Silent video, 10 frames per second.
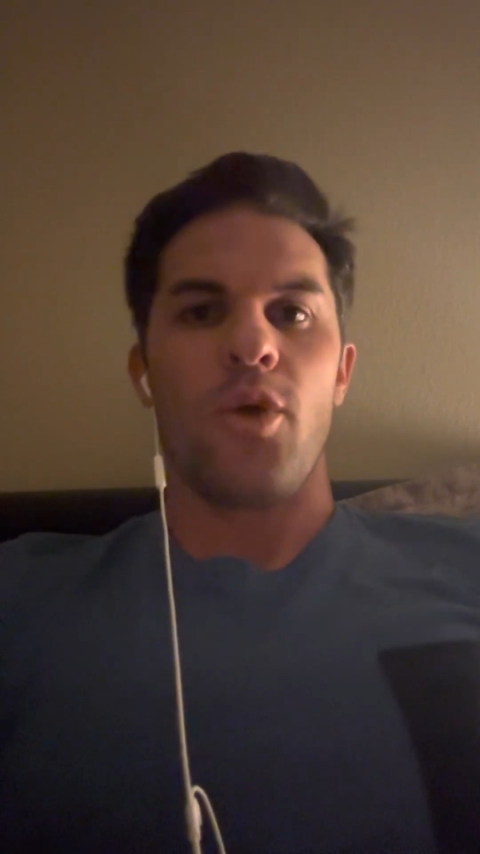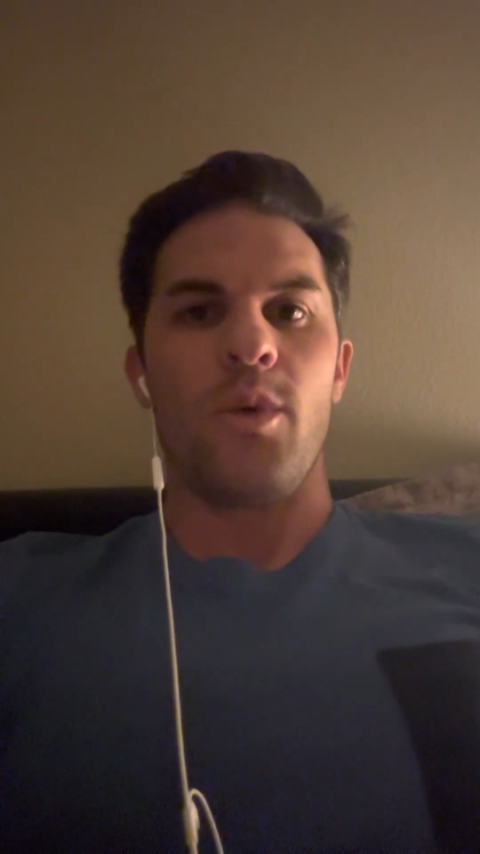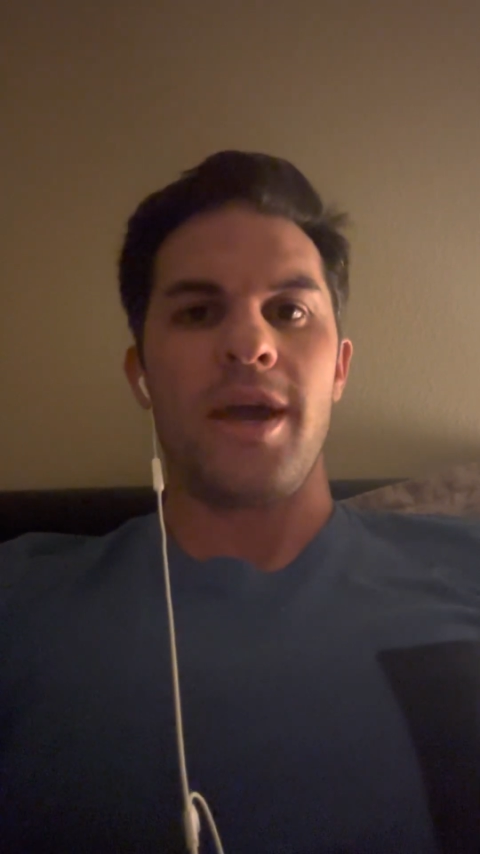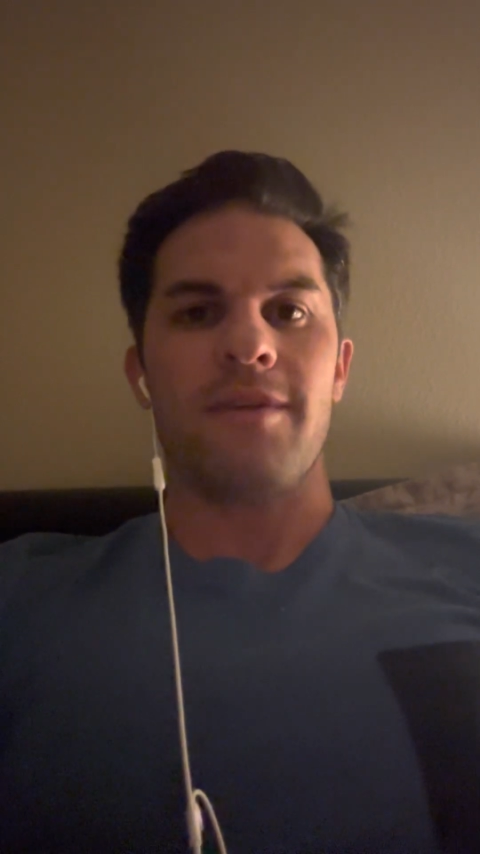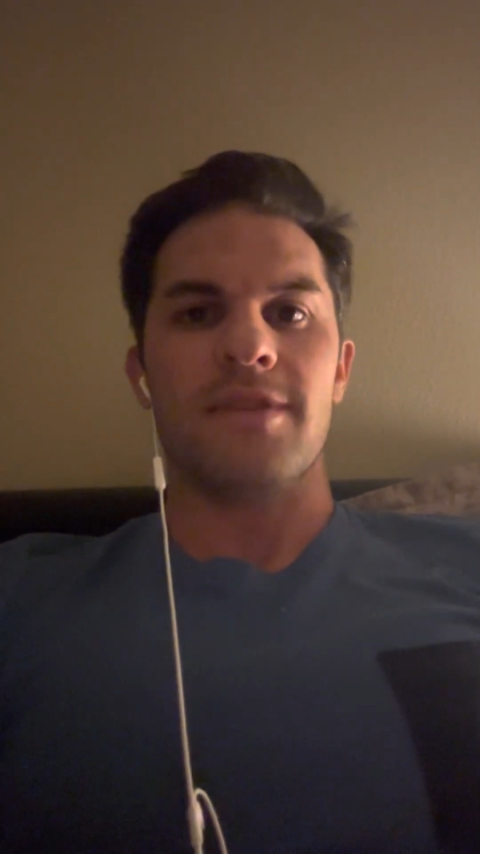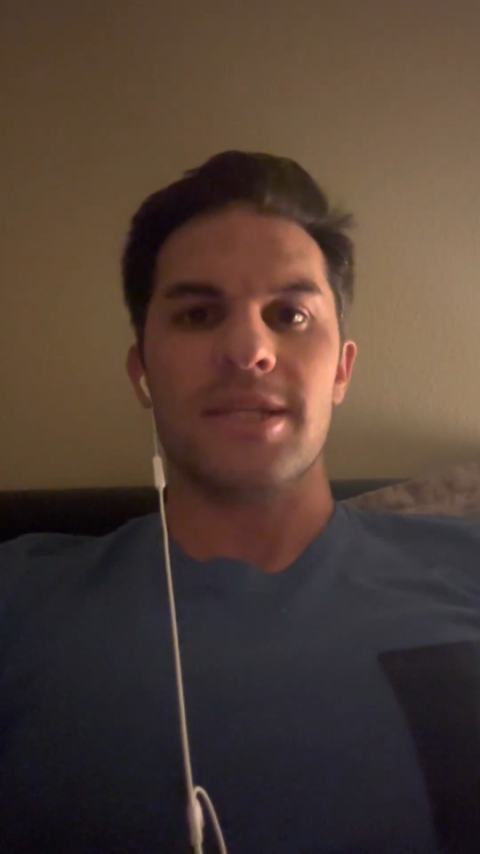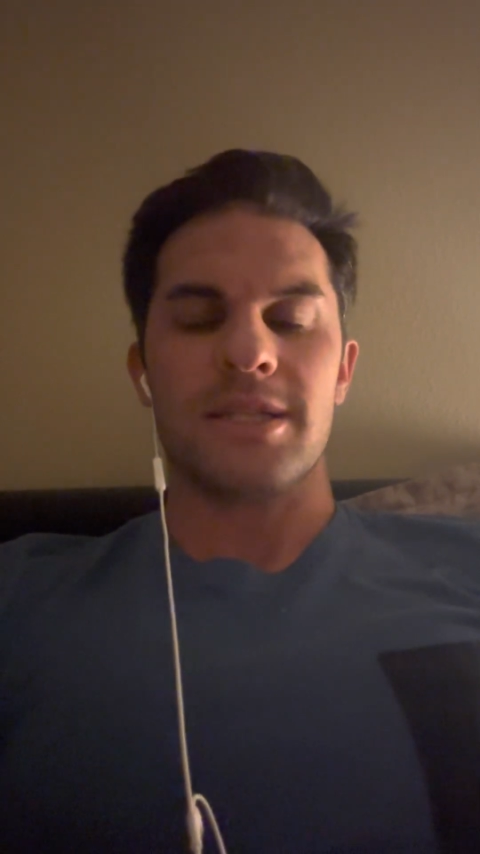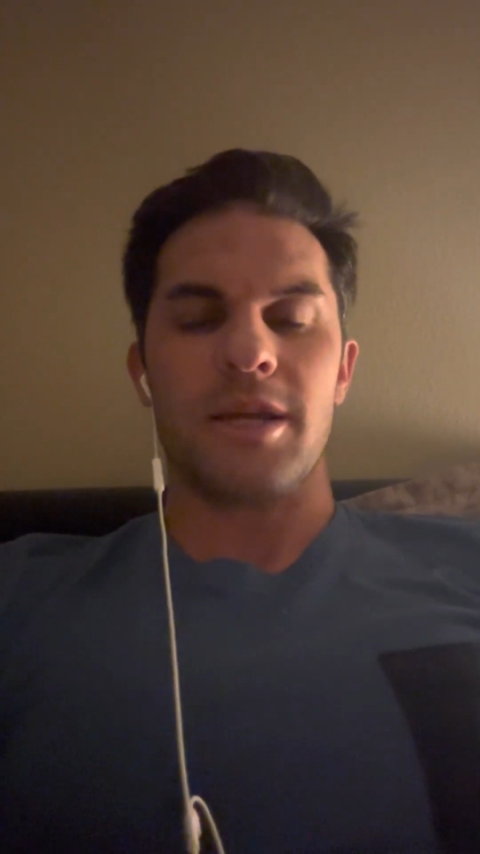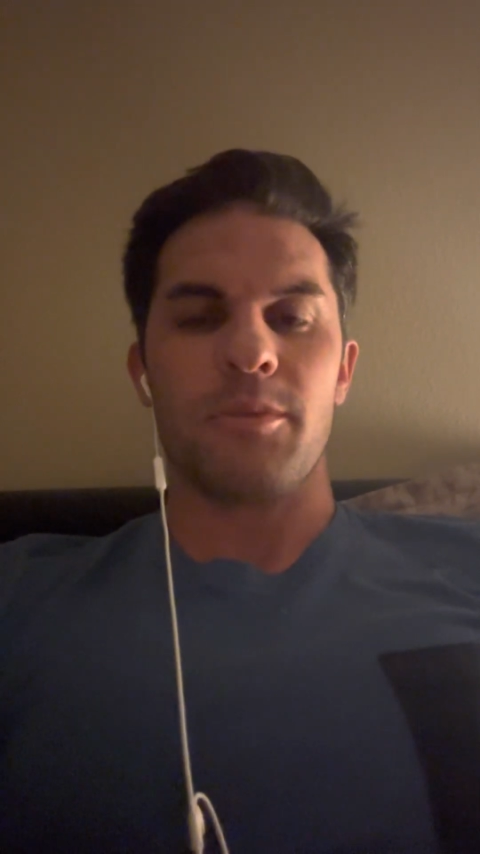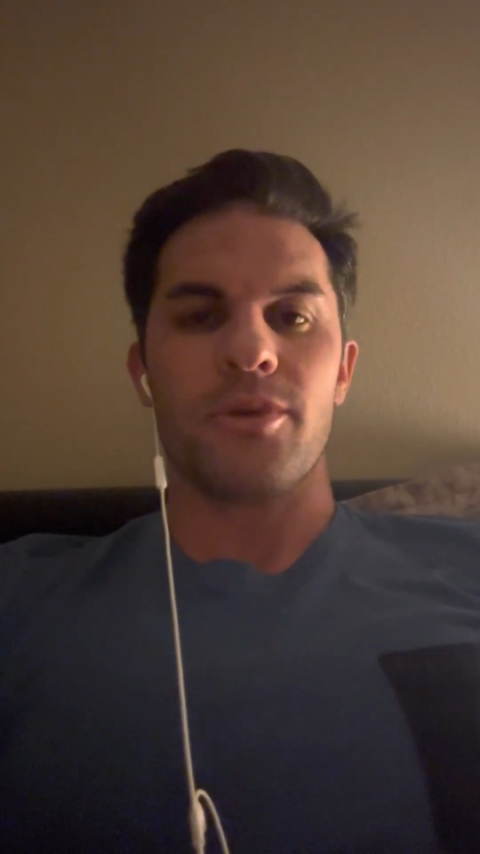we have this
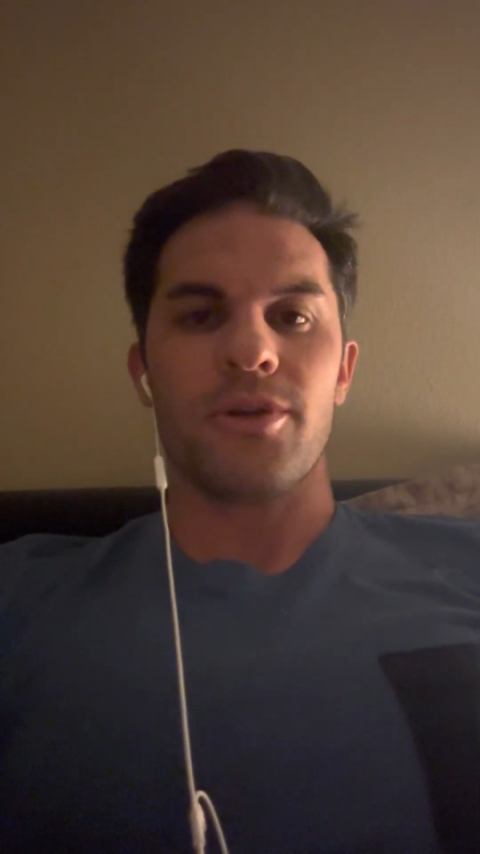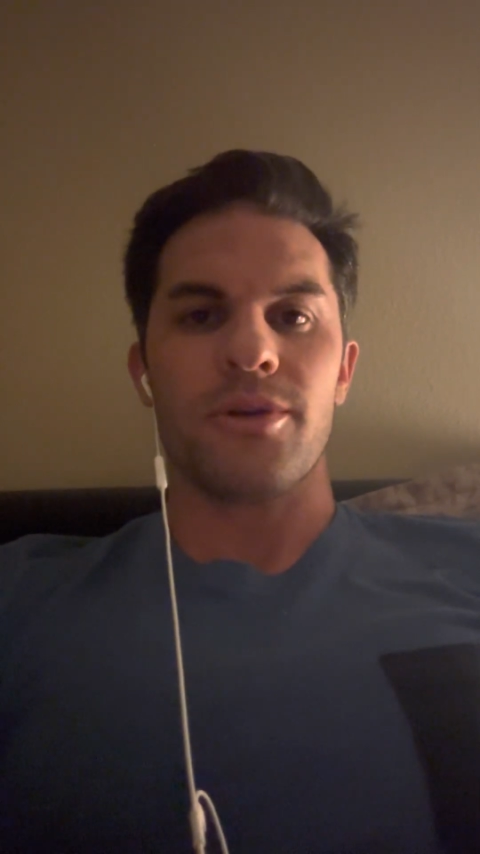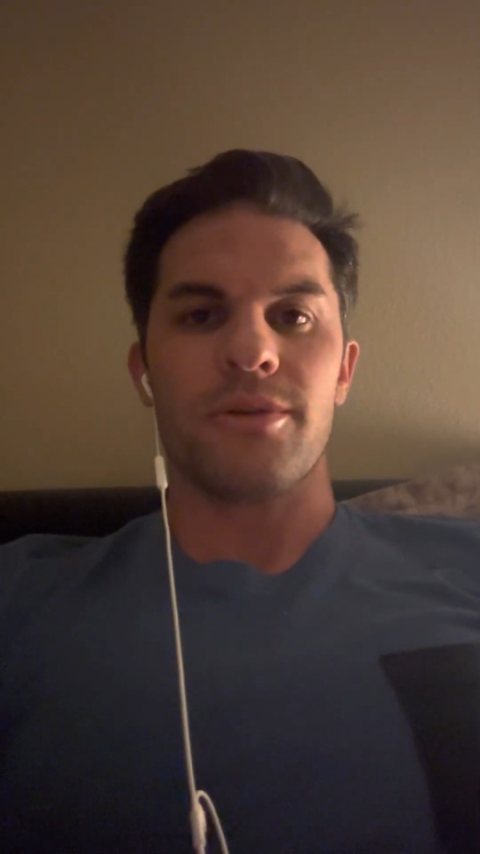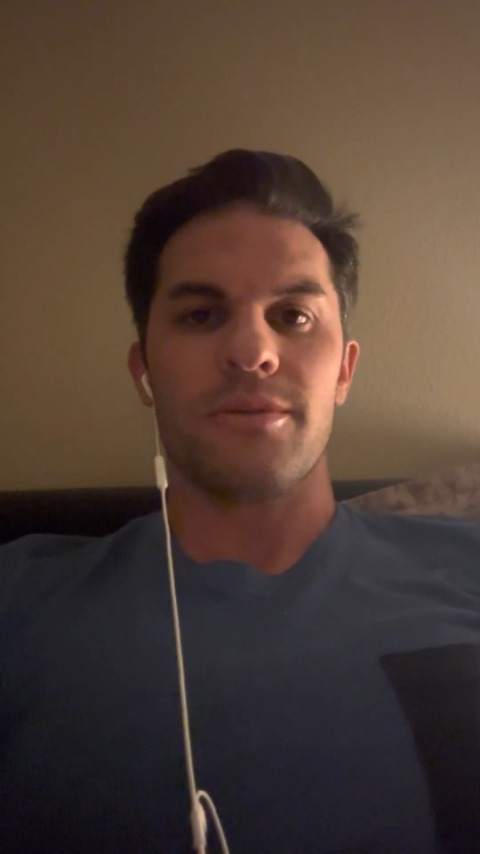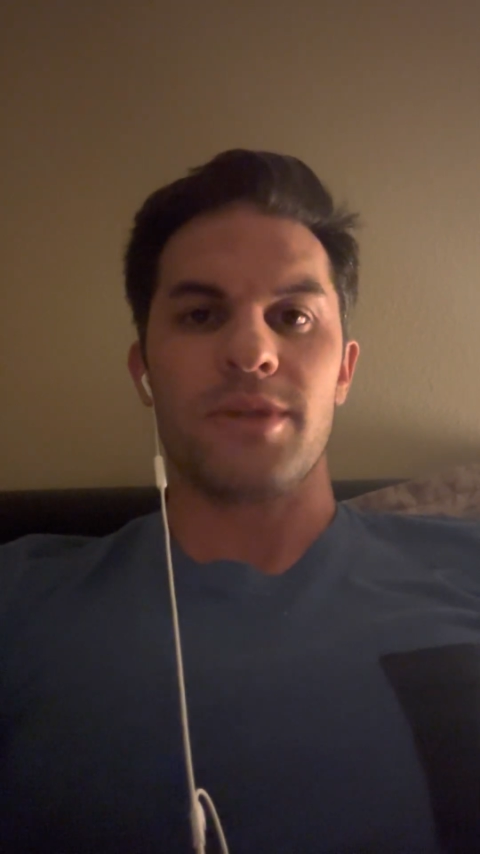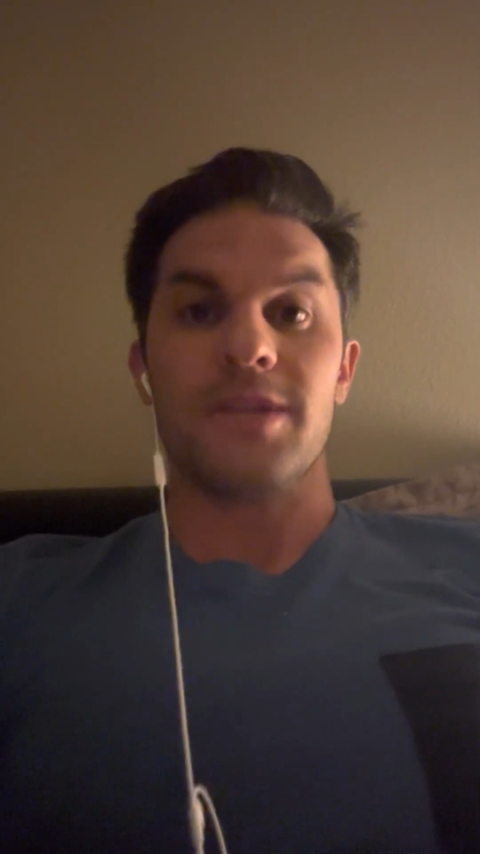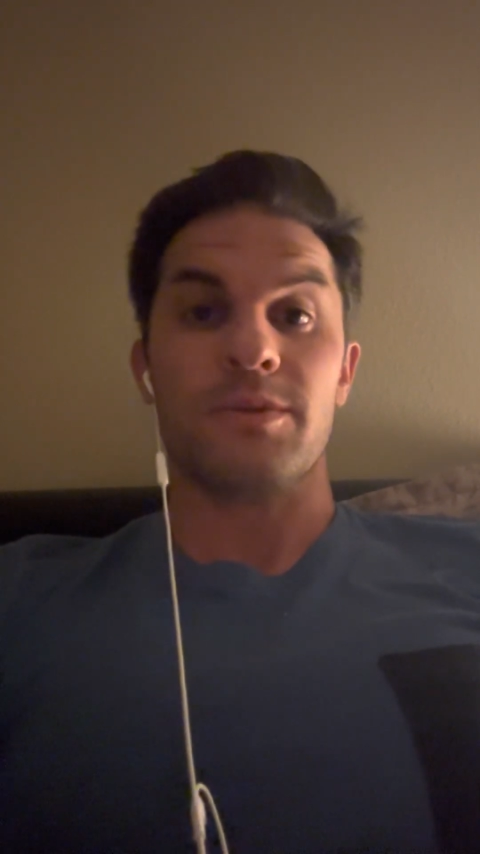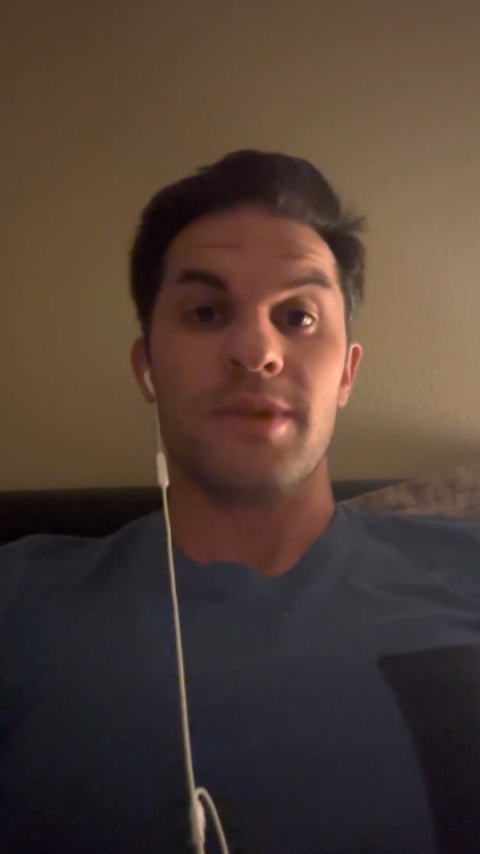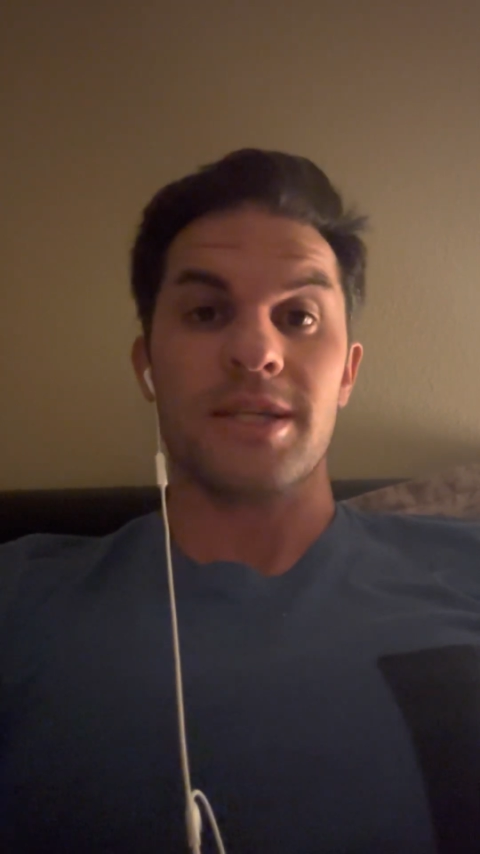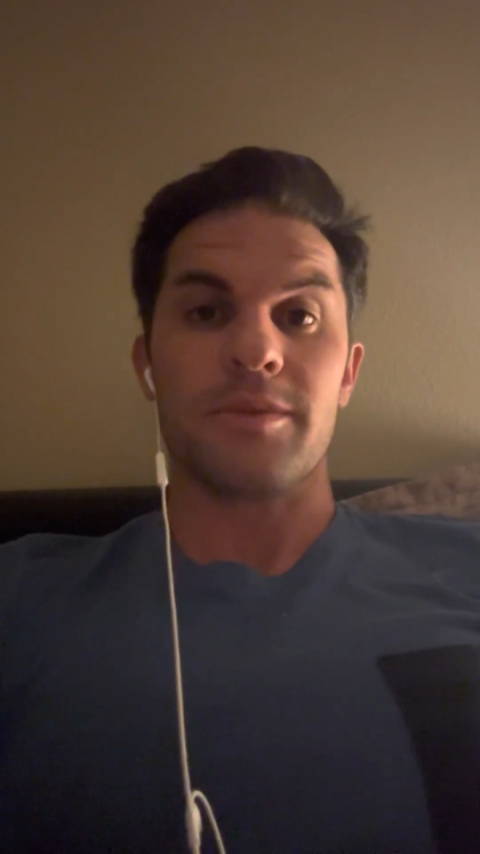
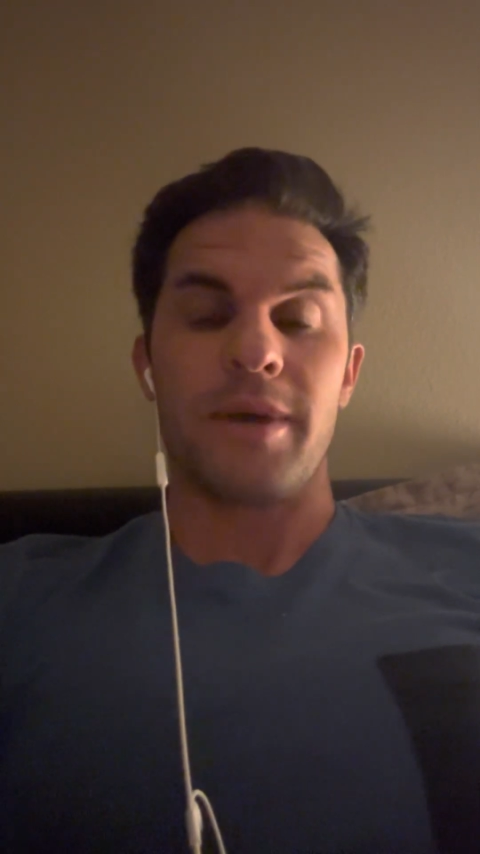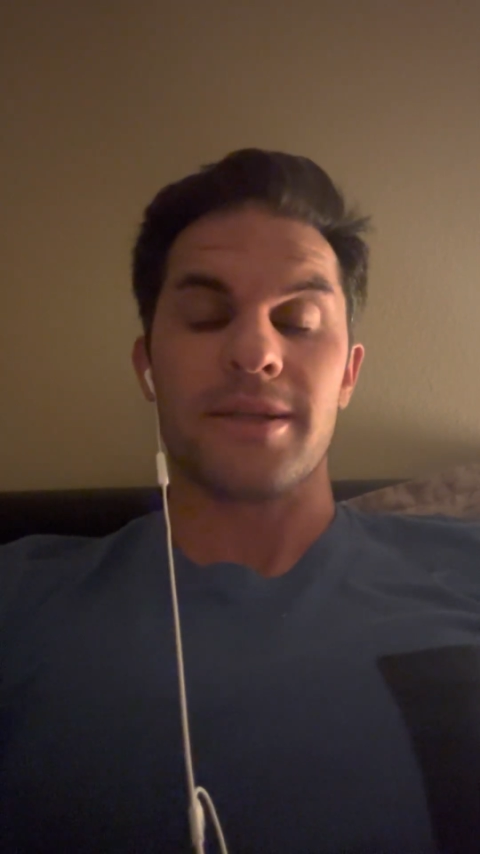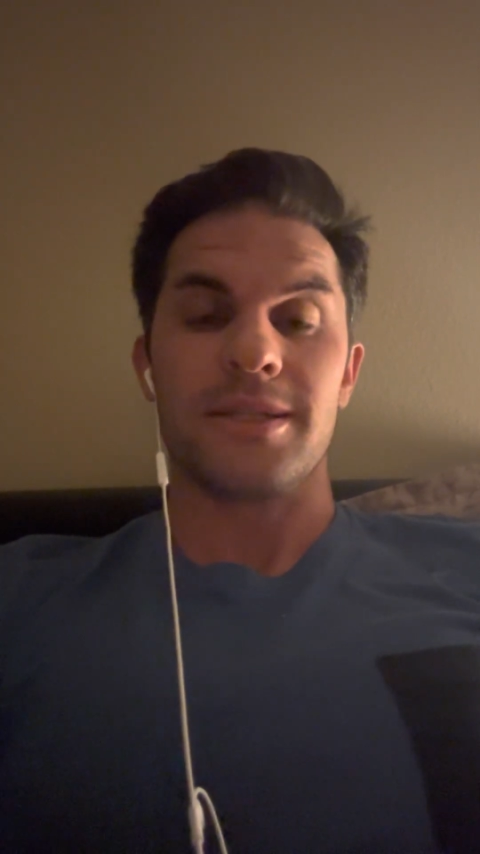amount